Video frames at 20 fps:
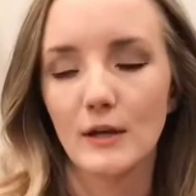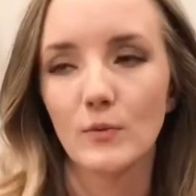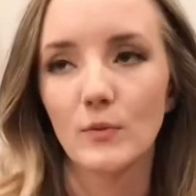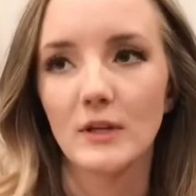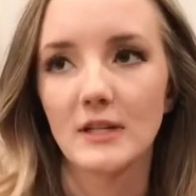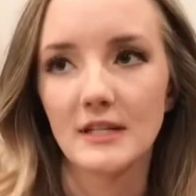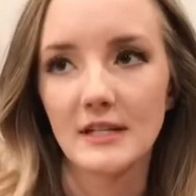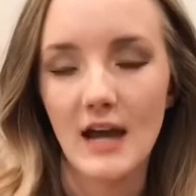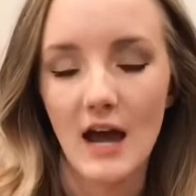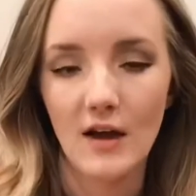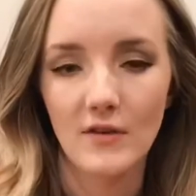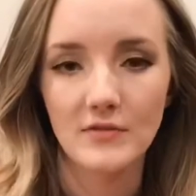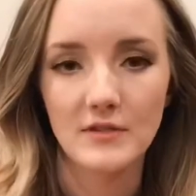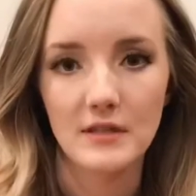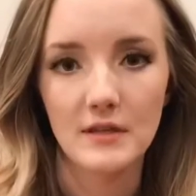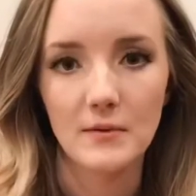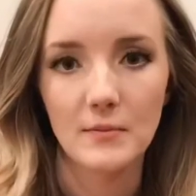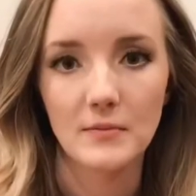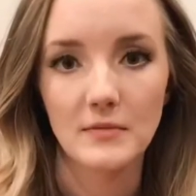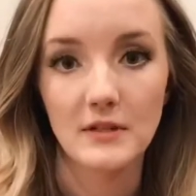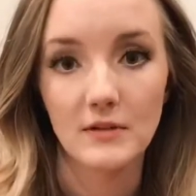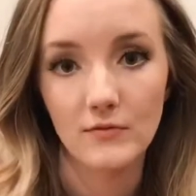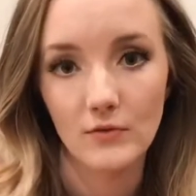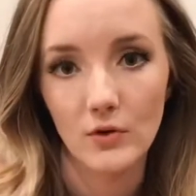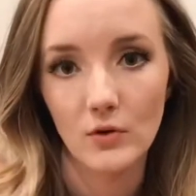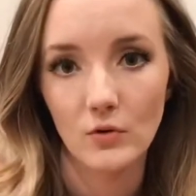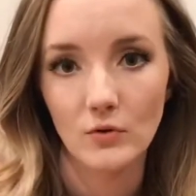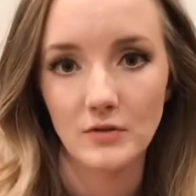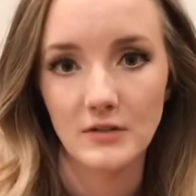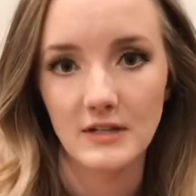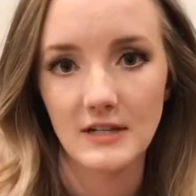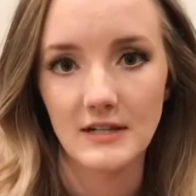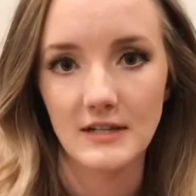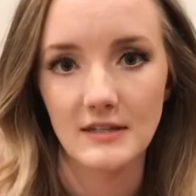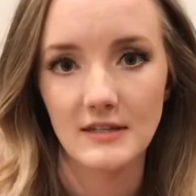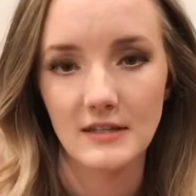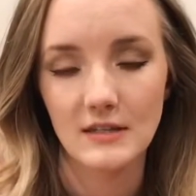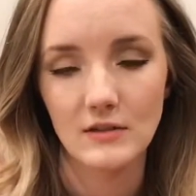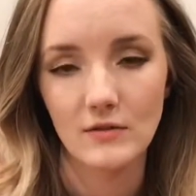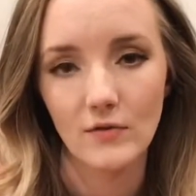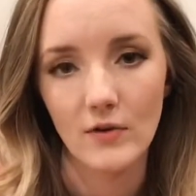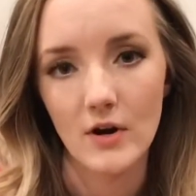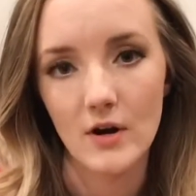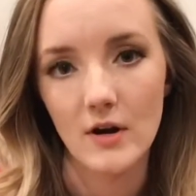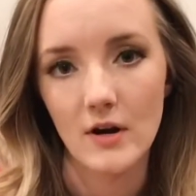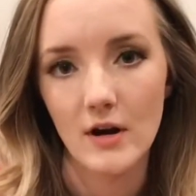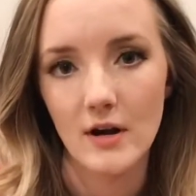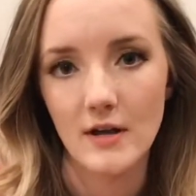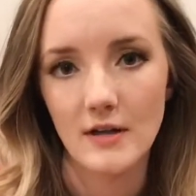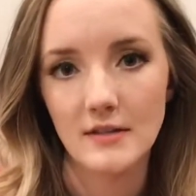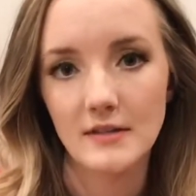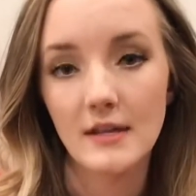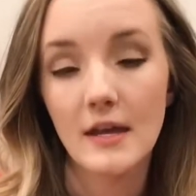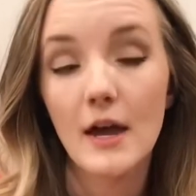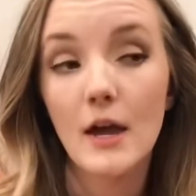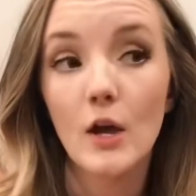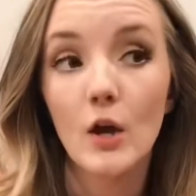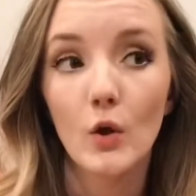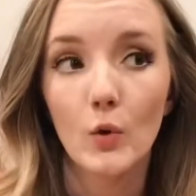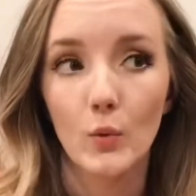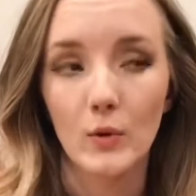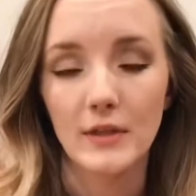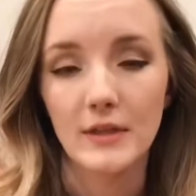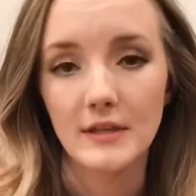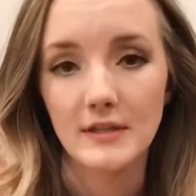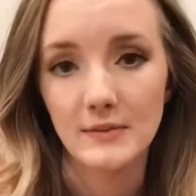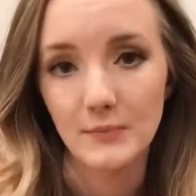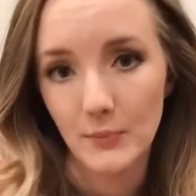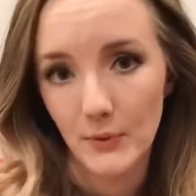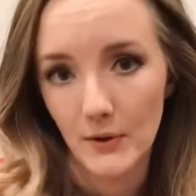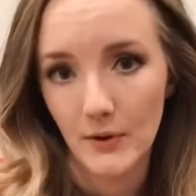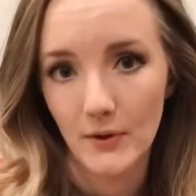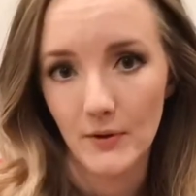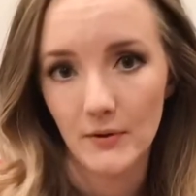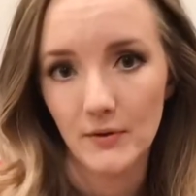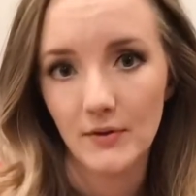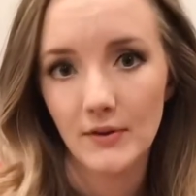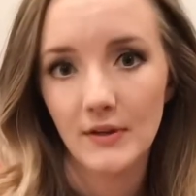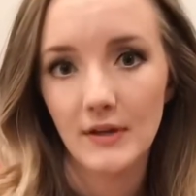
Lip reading: We did have some difficulties as far as with his birth,